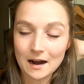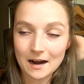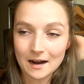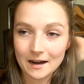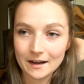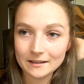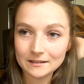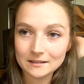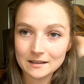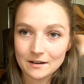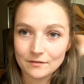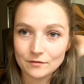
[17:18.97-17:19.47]

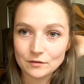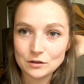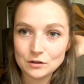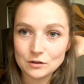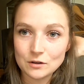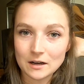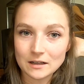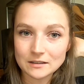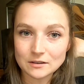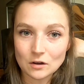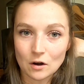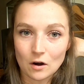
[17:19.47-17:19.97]
I left
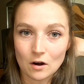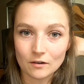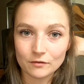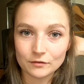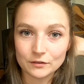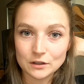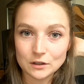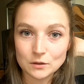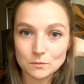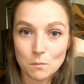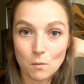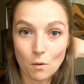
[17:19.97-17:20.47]
you guys
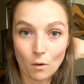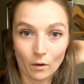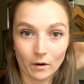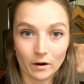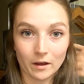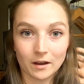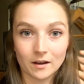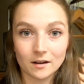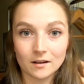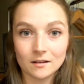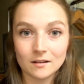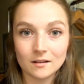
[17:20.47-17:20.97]
off this
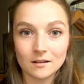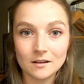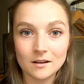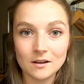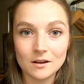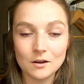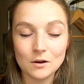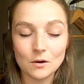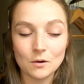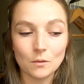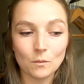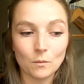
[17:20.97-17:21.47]
morning,
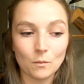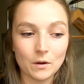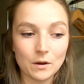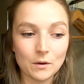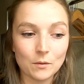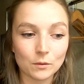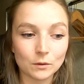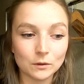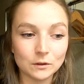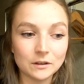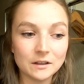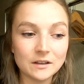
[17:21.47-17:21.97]

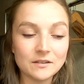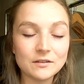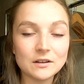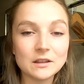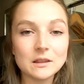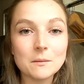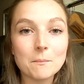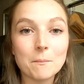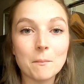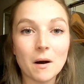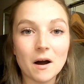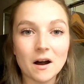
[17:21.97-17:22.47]
we were
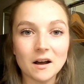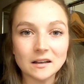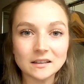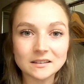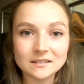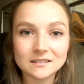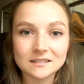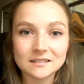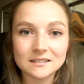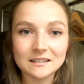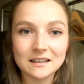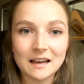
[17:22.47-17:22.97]
leaving the
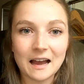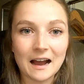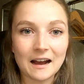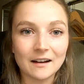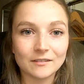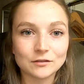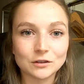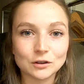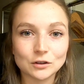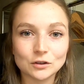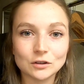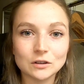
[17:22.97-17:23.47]
bus
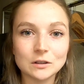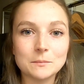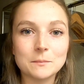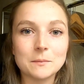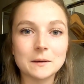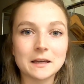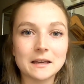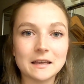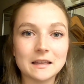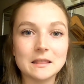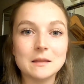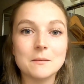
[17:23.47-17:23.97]
after
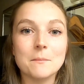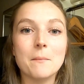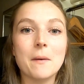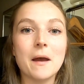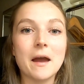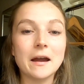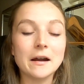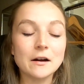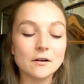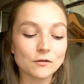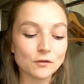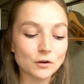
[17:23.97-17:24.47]
sleeping in the
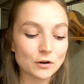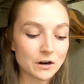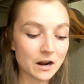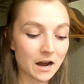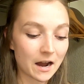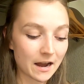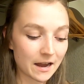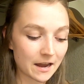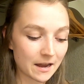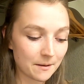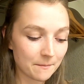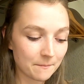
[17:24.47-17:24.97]
bay
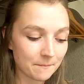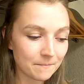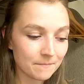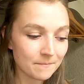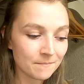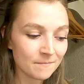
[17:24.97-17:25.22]
overnight.